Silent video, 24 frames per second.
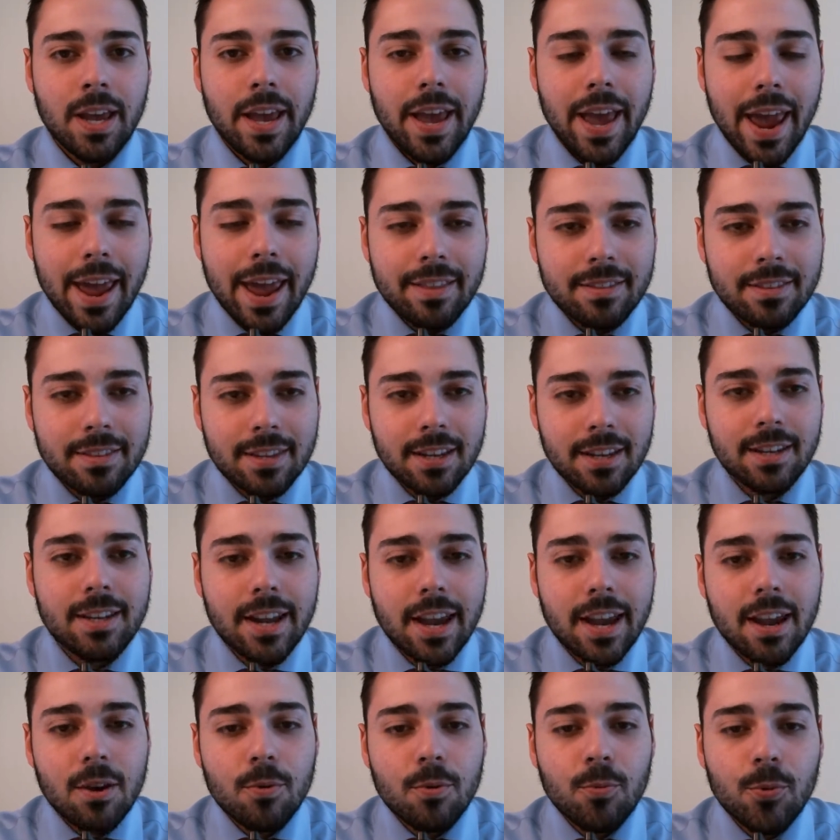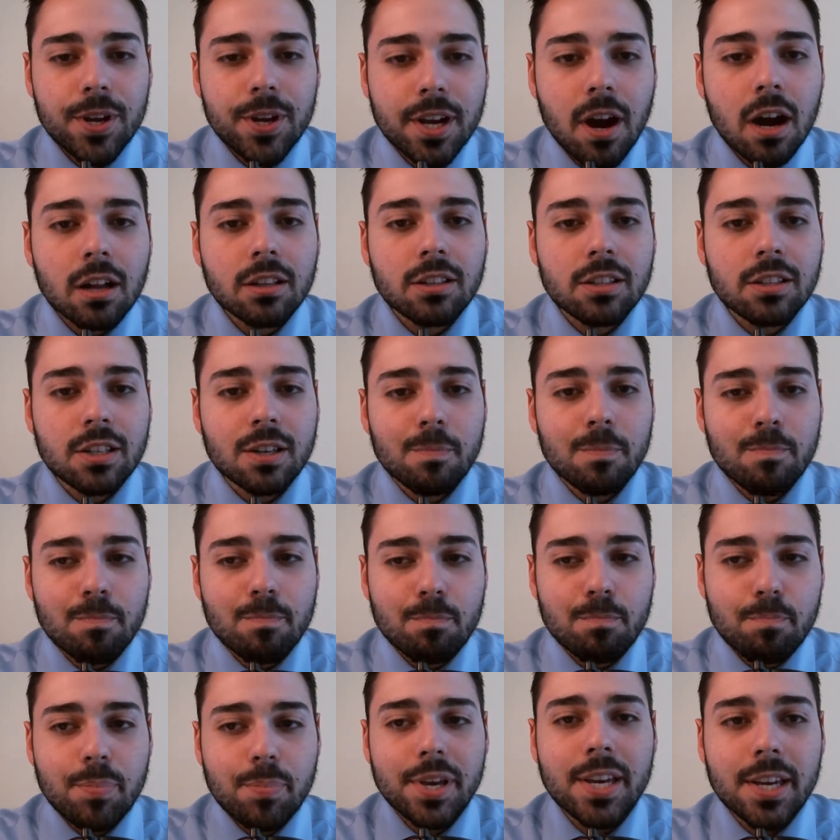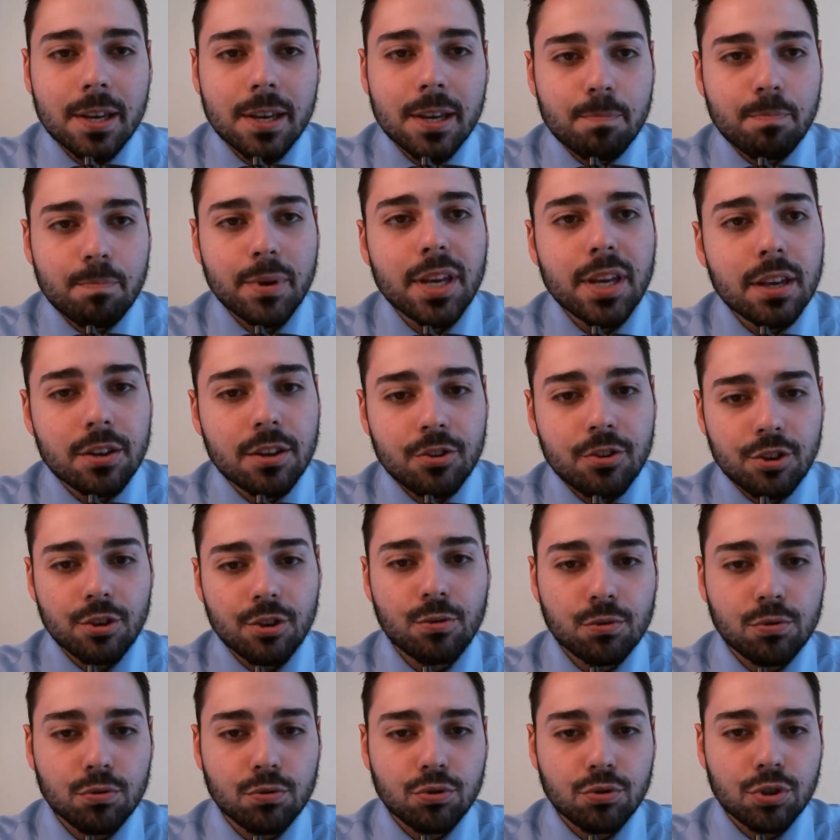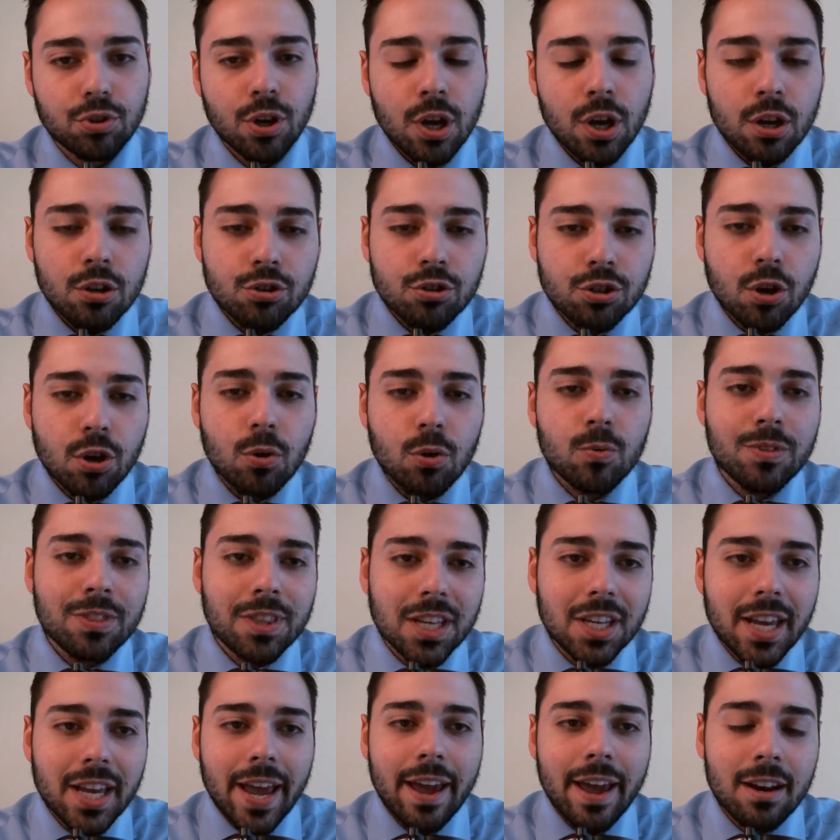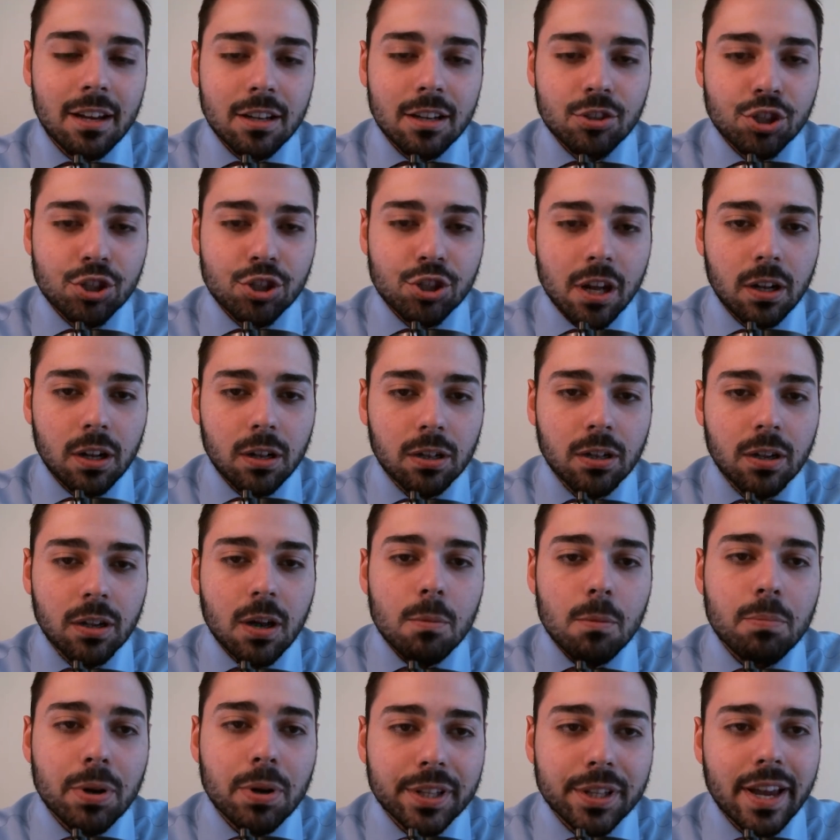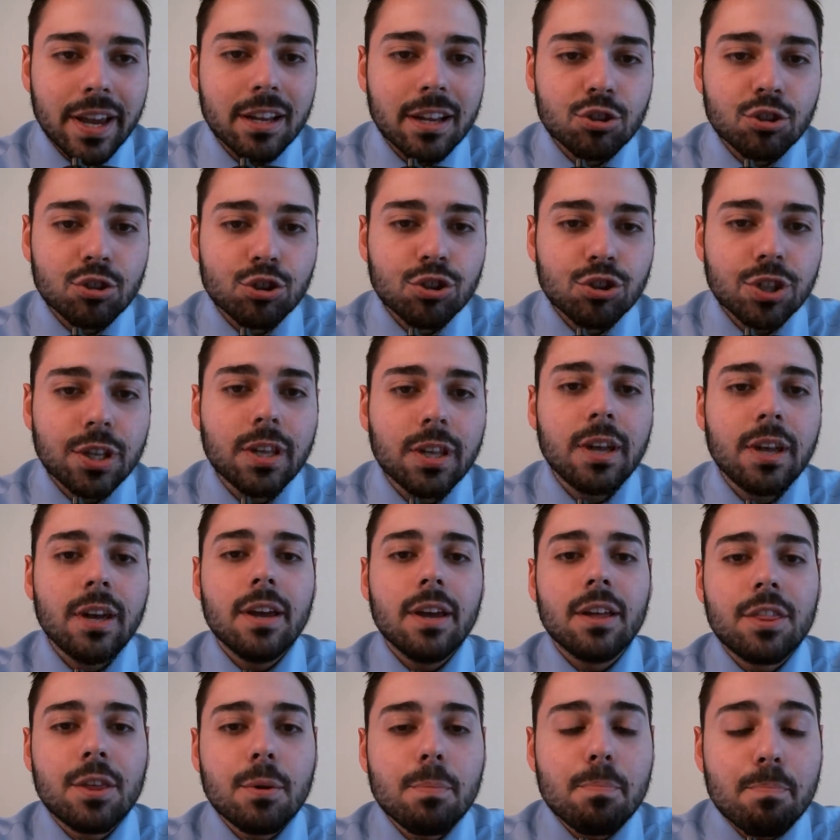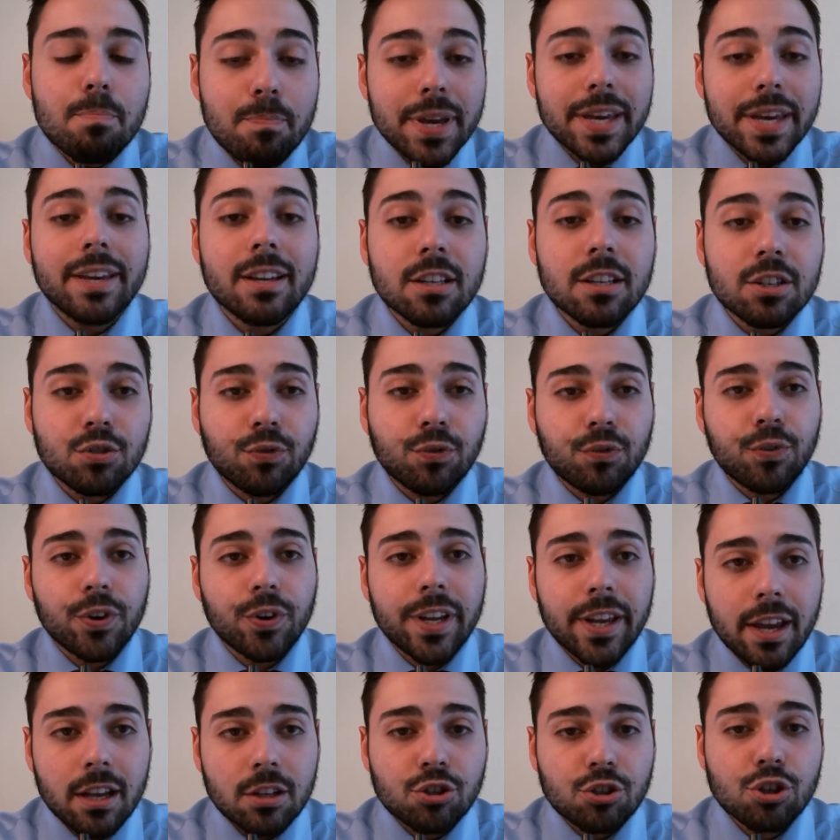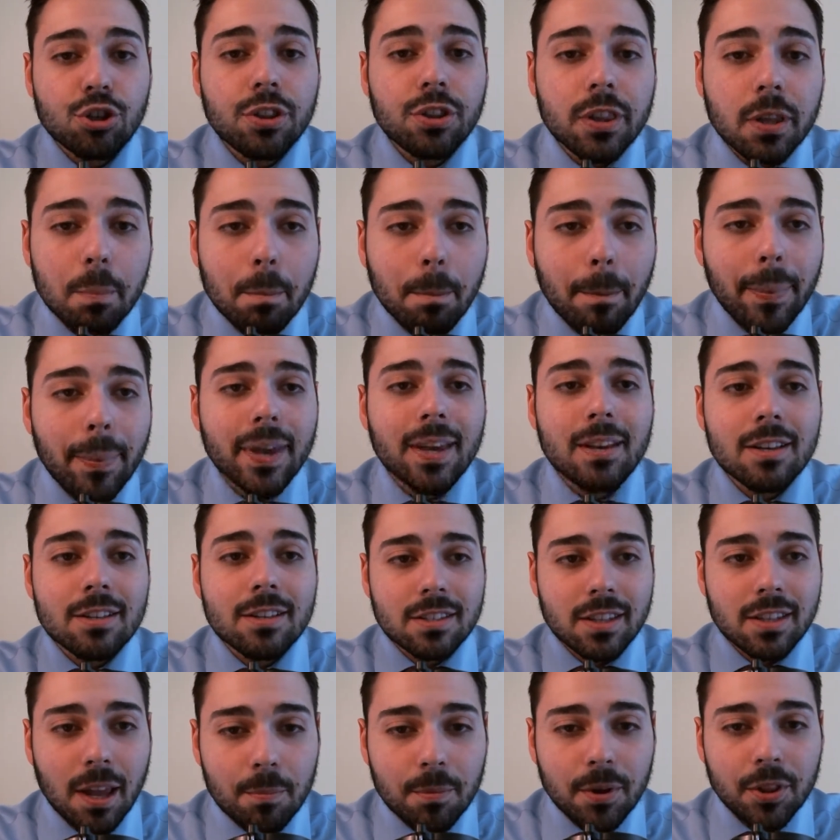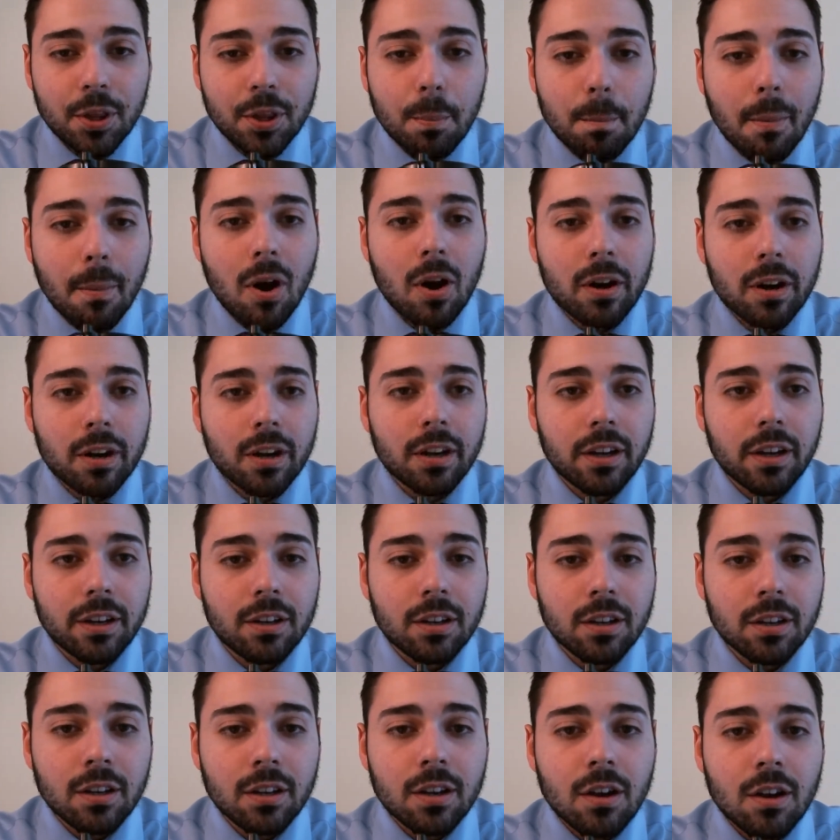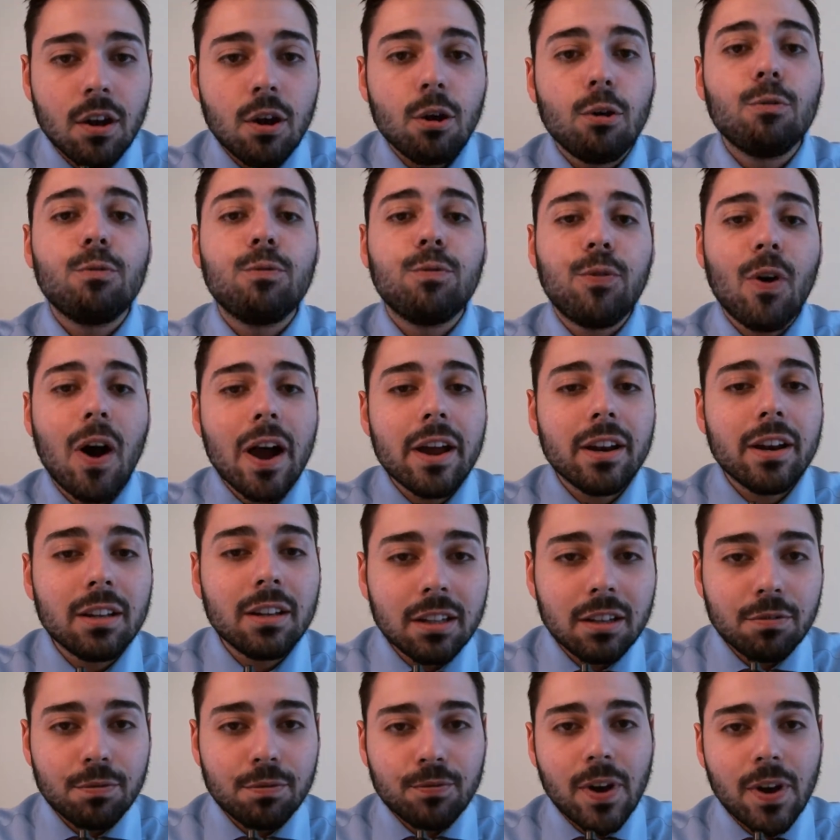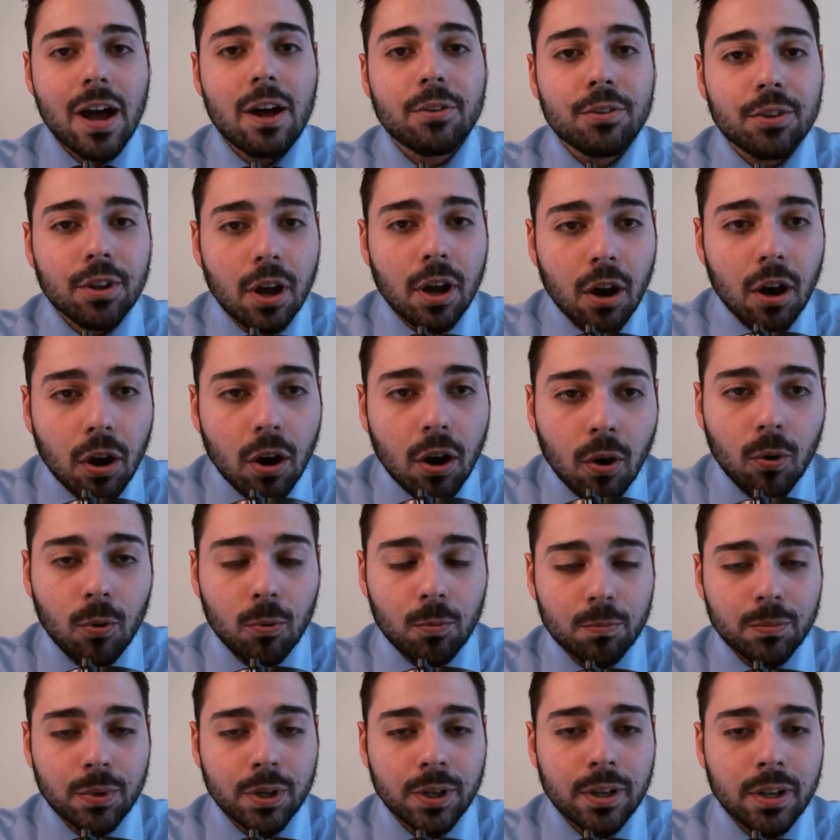And today we got some big news. So, the NHL, potentially the biggest free agent, the biggest name on the market, finally found a home.